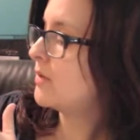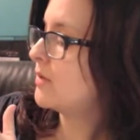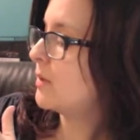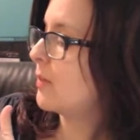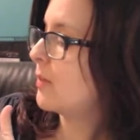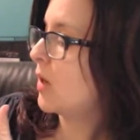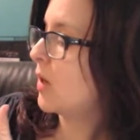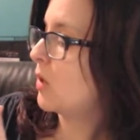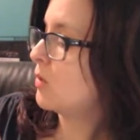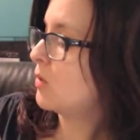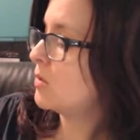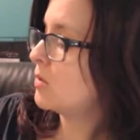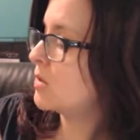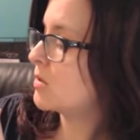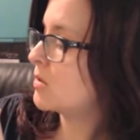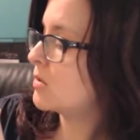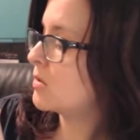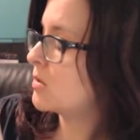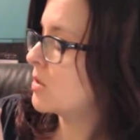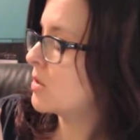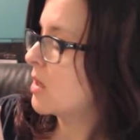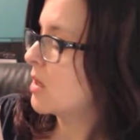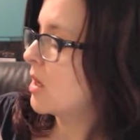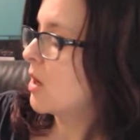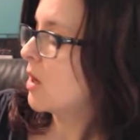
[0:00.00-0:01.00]
a
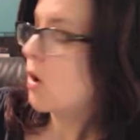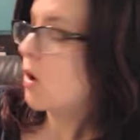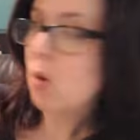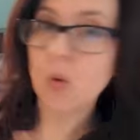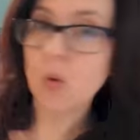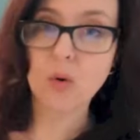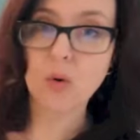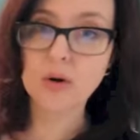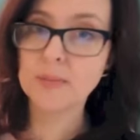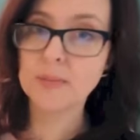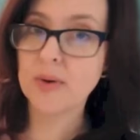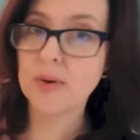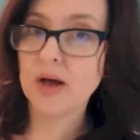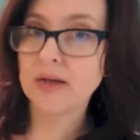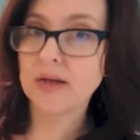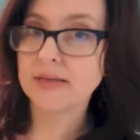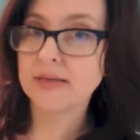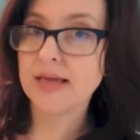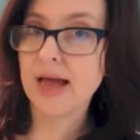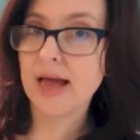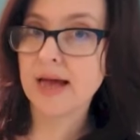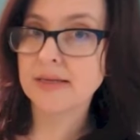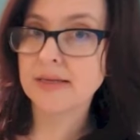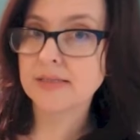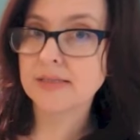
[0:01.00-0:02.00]
post or a
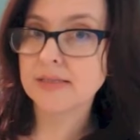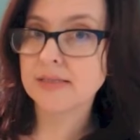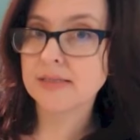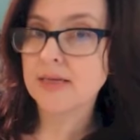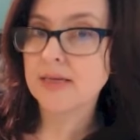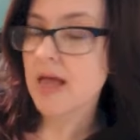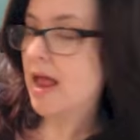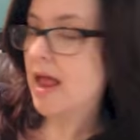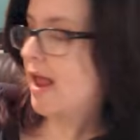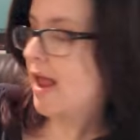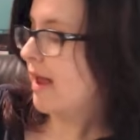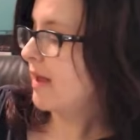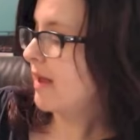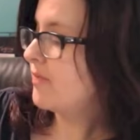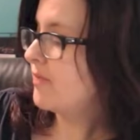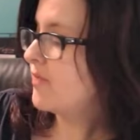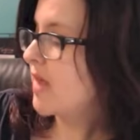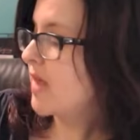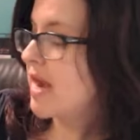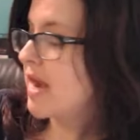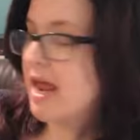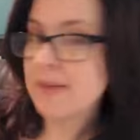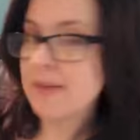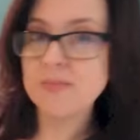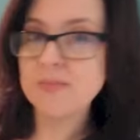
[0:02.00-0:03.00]
podcast. And
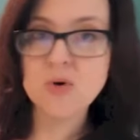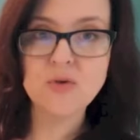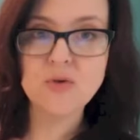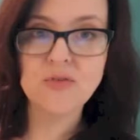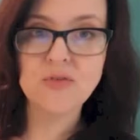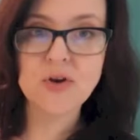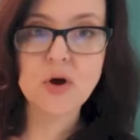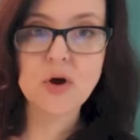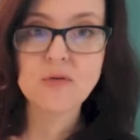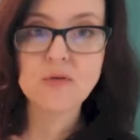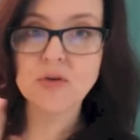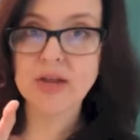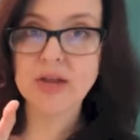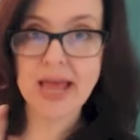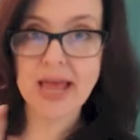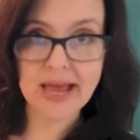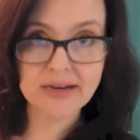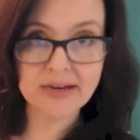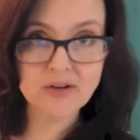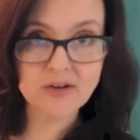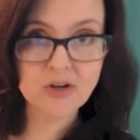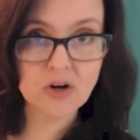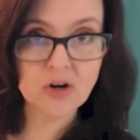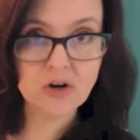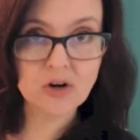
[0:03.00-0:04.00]
then I move it over to
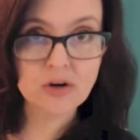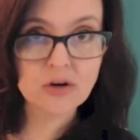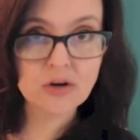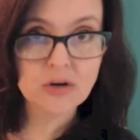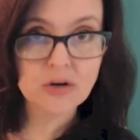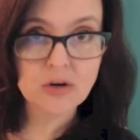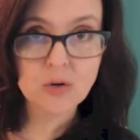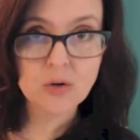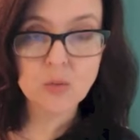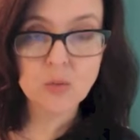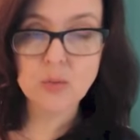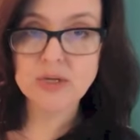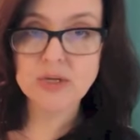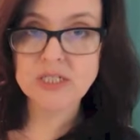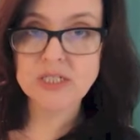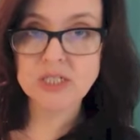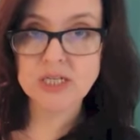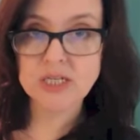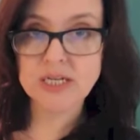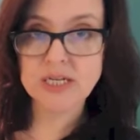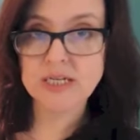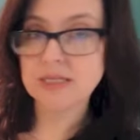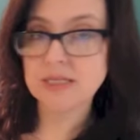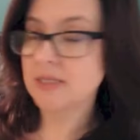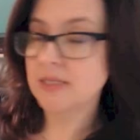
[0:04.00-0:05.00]
Edgar, which
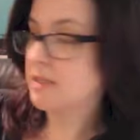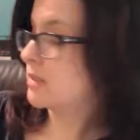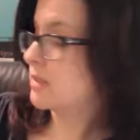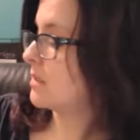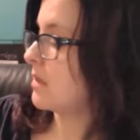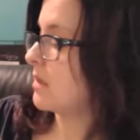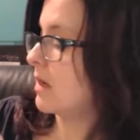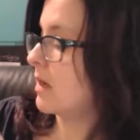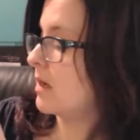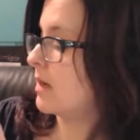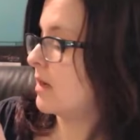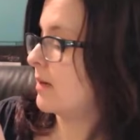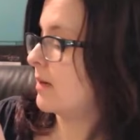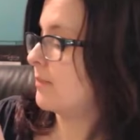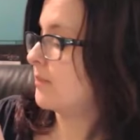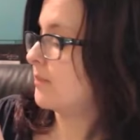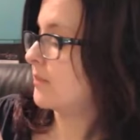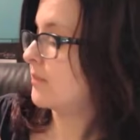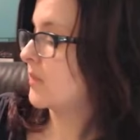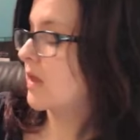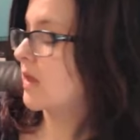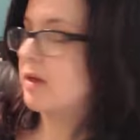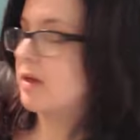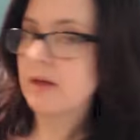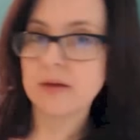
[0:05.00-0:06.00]
is
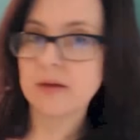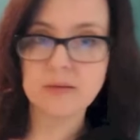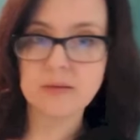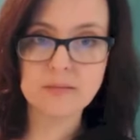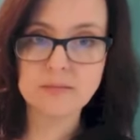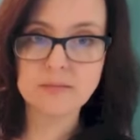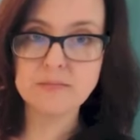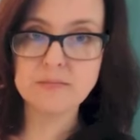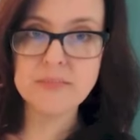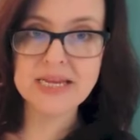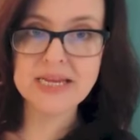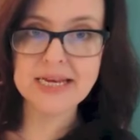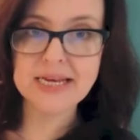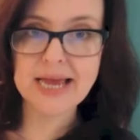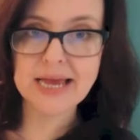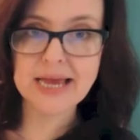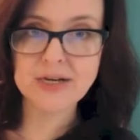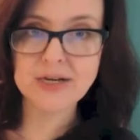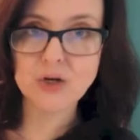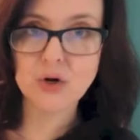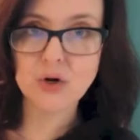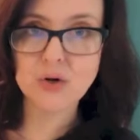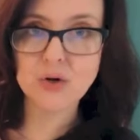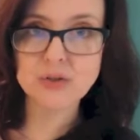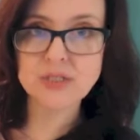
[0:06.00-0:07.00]

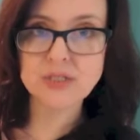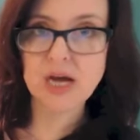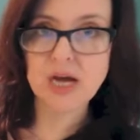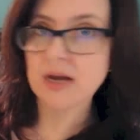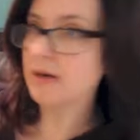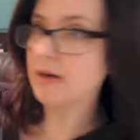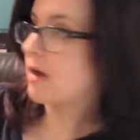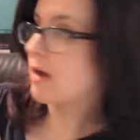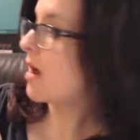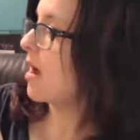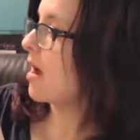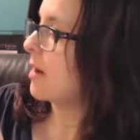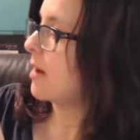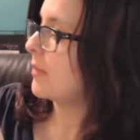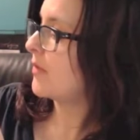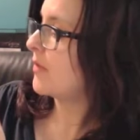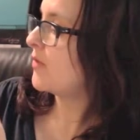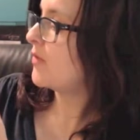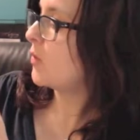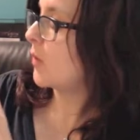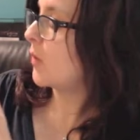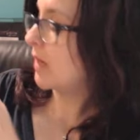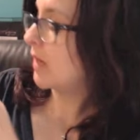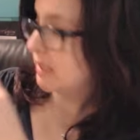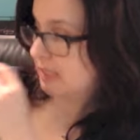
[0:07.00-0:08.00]
meetedgar.com if
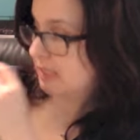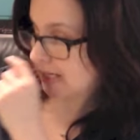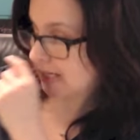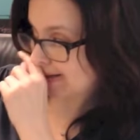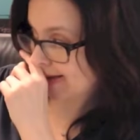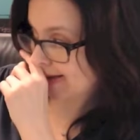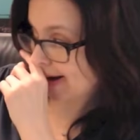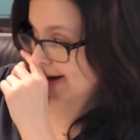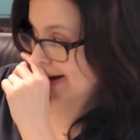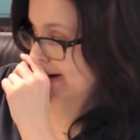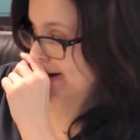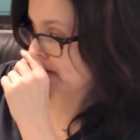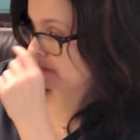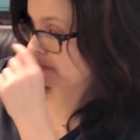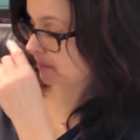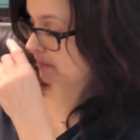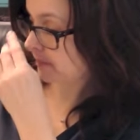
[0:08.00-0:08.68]
you want to check that out.